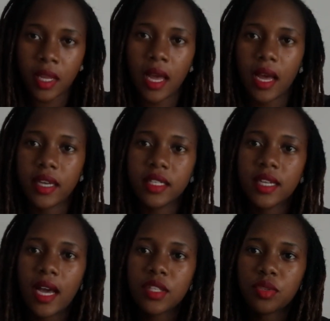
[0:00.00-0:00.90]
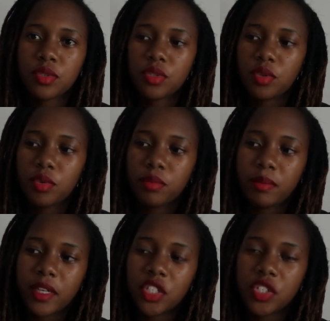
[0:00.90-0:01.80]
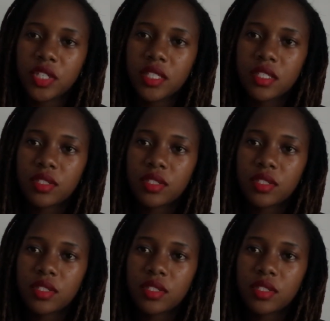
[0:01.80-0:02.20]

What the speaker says: And it has also batteries,